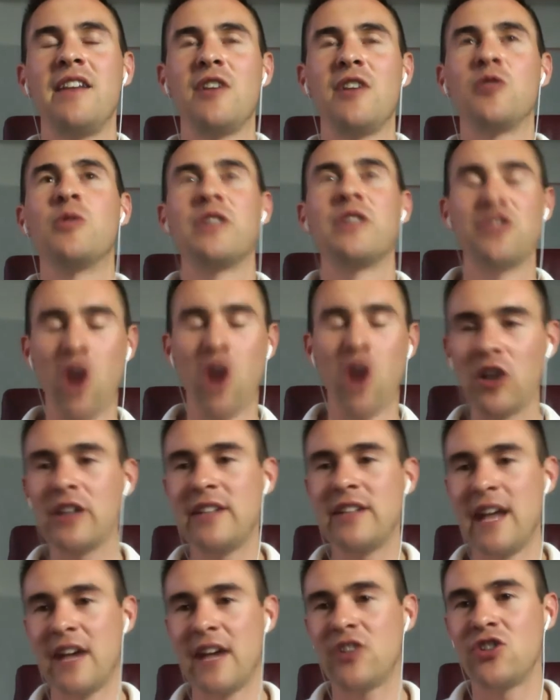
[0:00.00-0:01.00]
other one is
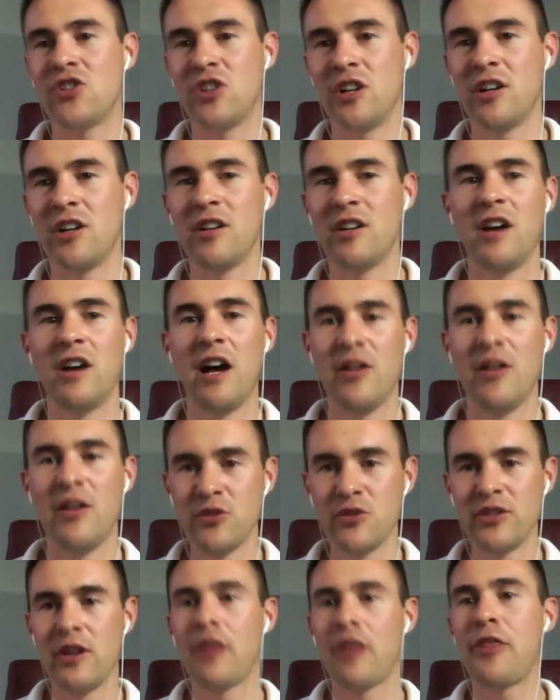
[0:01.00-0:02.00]
architecture.
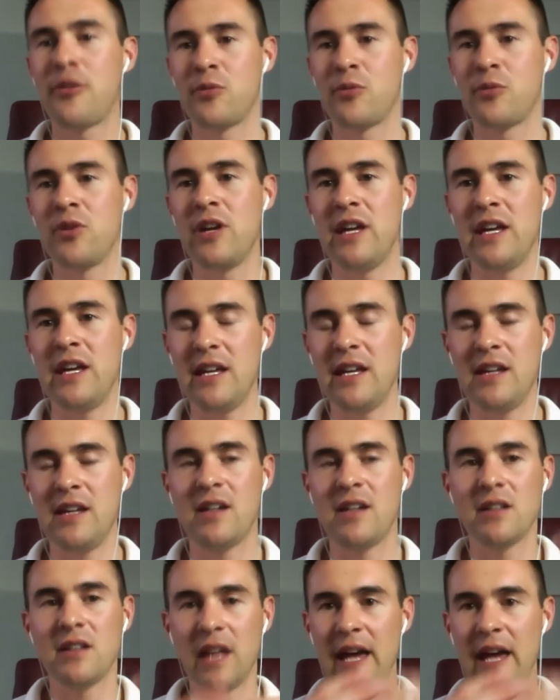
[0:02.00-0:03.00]
Those are the
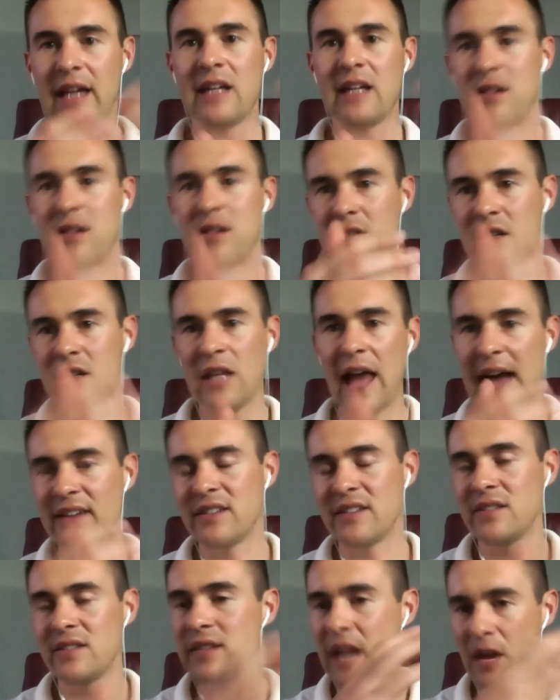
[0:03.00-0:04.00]
three like
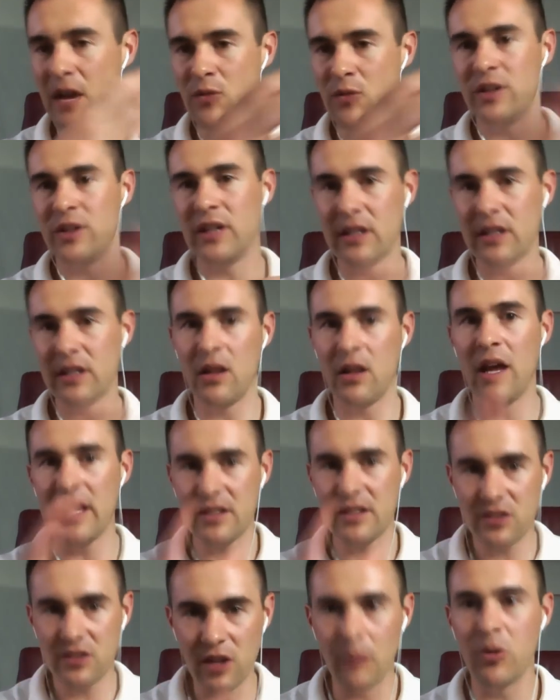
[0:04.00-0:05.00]
classes that I really
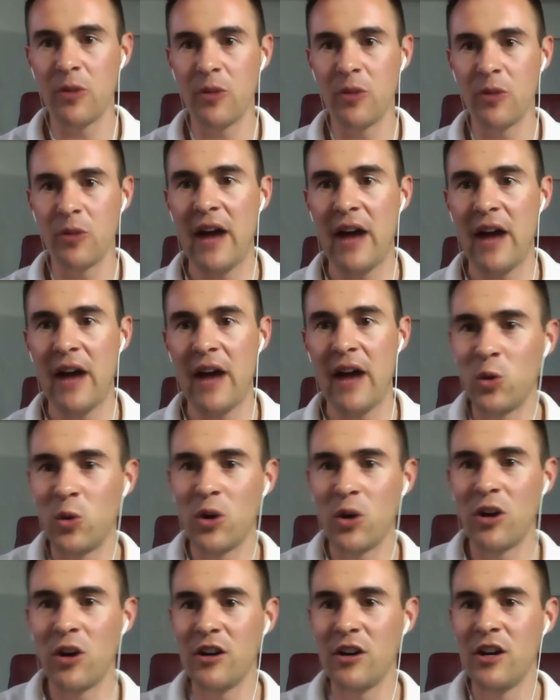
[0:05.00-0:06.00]
like StumbleUpon
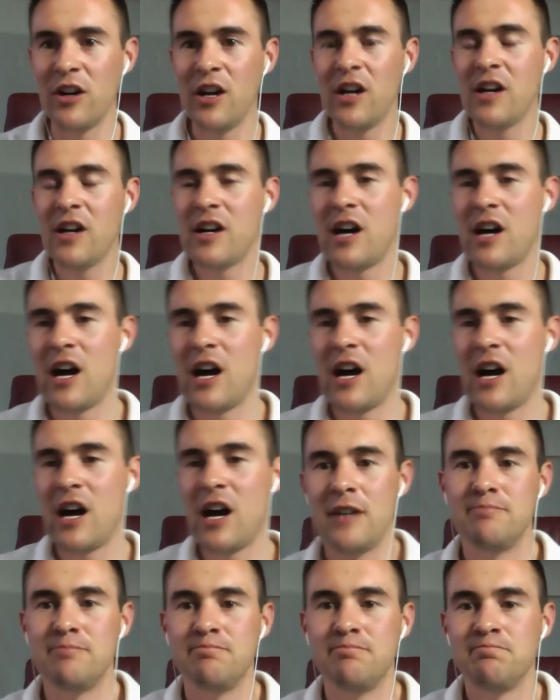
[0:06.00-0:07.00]
for.
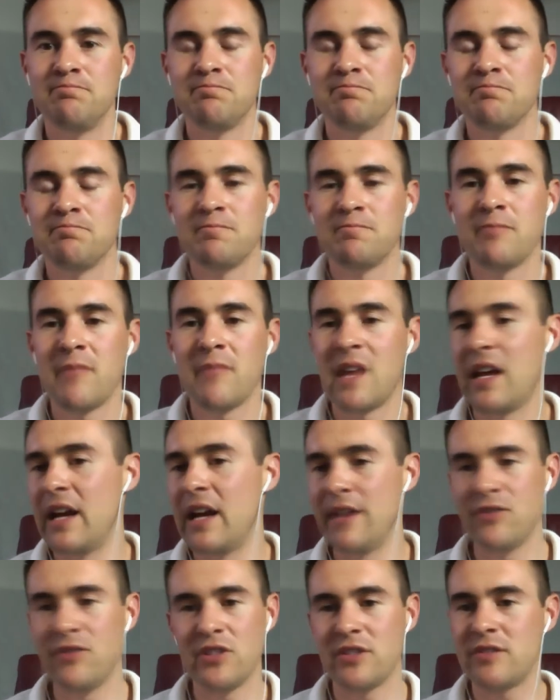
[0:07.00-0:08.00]
And
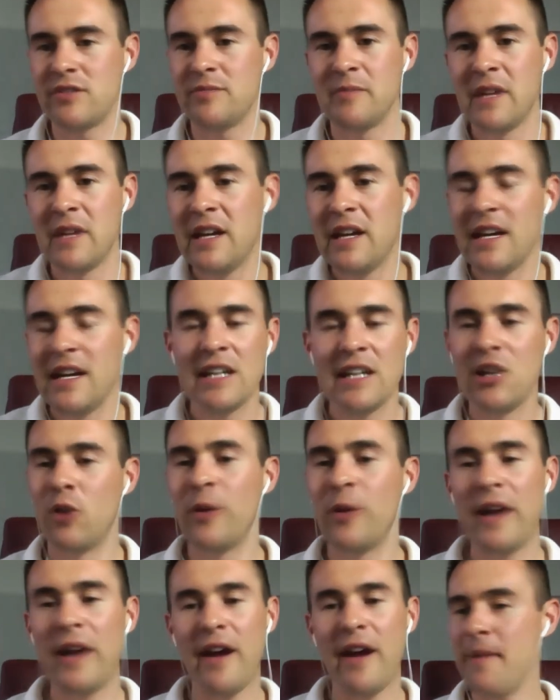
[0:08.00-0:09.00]
I've just, you know,